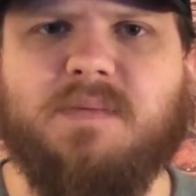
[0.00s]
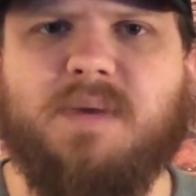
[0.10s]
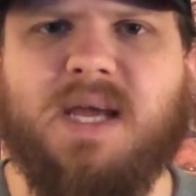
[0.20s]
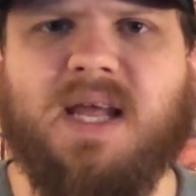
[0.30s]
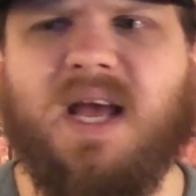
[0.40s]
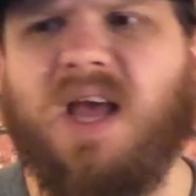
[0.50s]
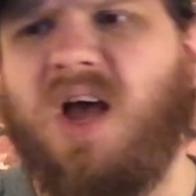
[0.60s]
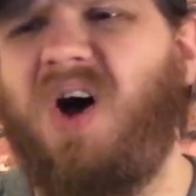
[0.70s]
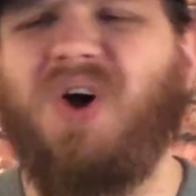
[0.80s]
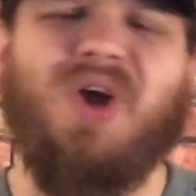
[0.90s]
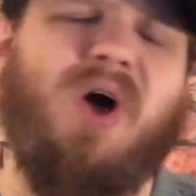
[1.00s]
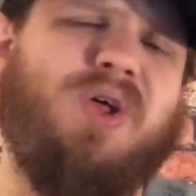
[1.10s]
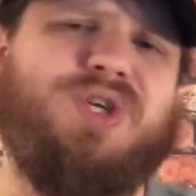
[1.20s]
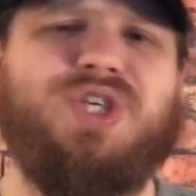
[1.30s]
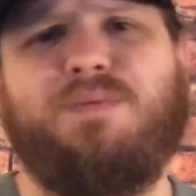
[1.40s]
Being like, oh,
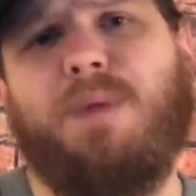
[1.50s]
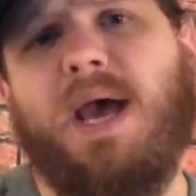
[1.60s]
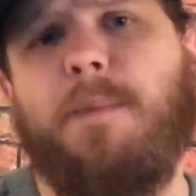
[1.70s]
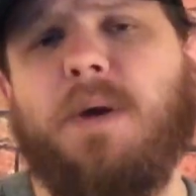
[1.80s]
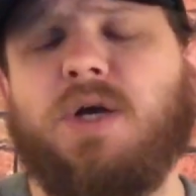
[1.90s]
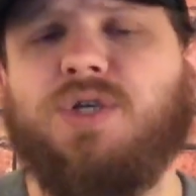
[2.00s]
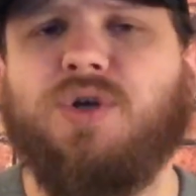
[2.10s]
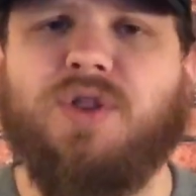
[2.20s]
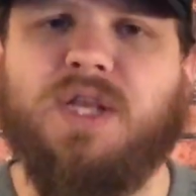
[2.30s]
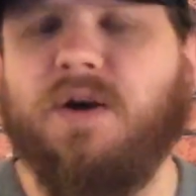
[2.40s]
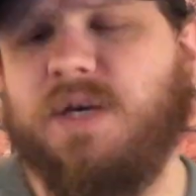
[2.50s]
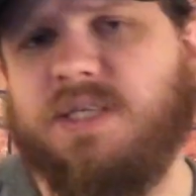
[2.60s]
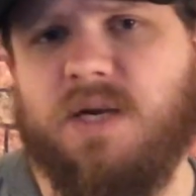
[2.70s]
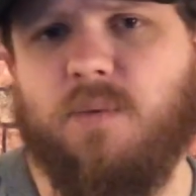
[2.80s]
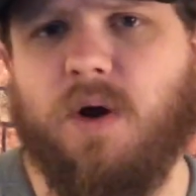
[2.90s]
y'all are just mad because your
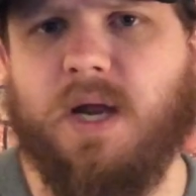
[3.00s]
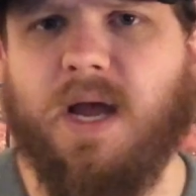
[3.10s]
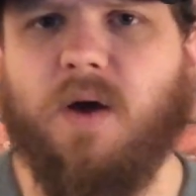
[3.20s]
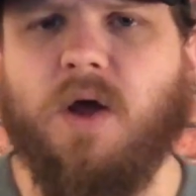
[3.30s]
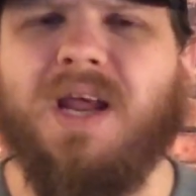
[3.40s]
theories didn't work out.